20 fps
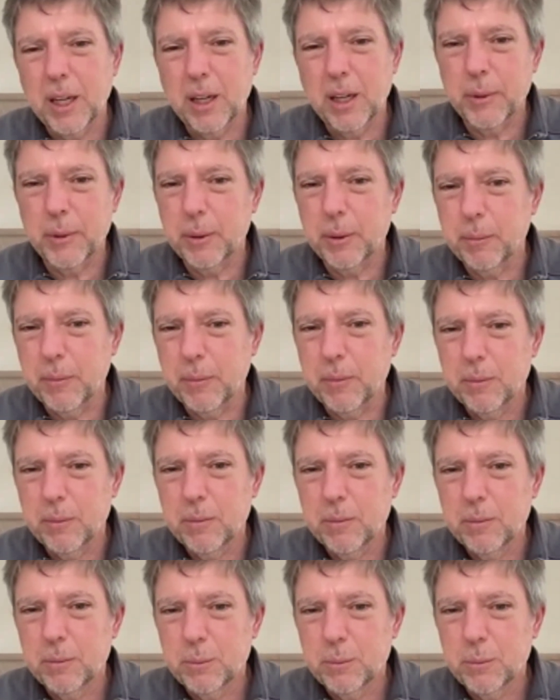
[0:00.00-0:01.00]
I mean,
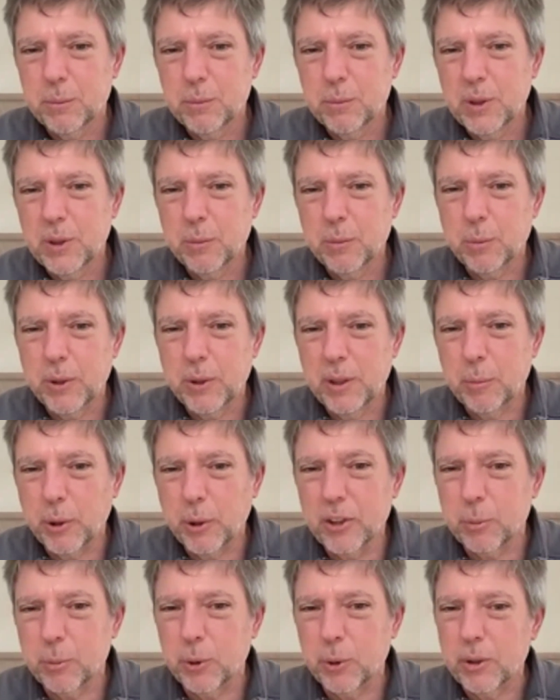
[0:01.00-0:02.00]
in
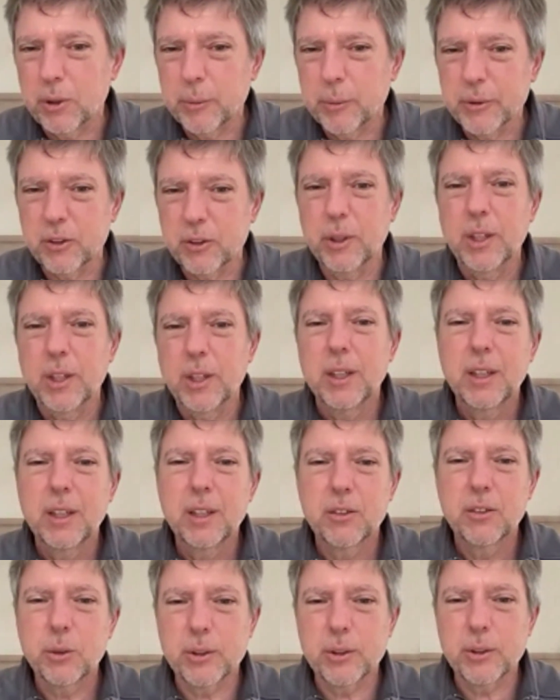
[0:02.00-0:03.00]
principle, I mean,
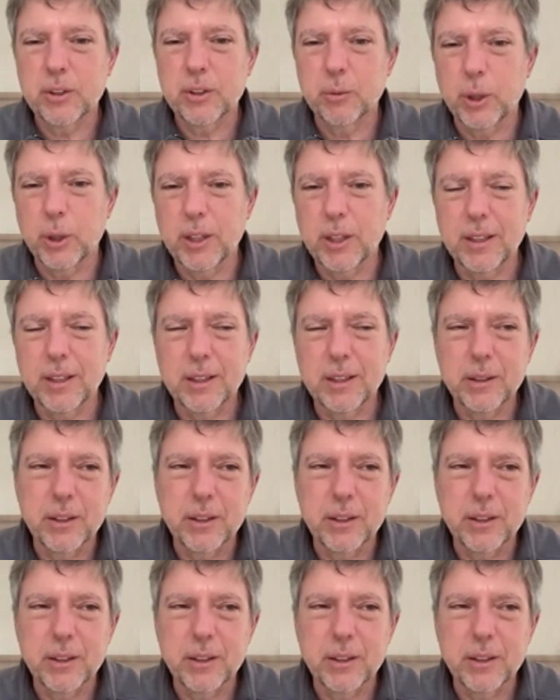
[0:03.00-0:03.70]
it's a question of what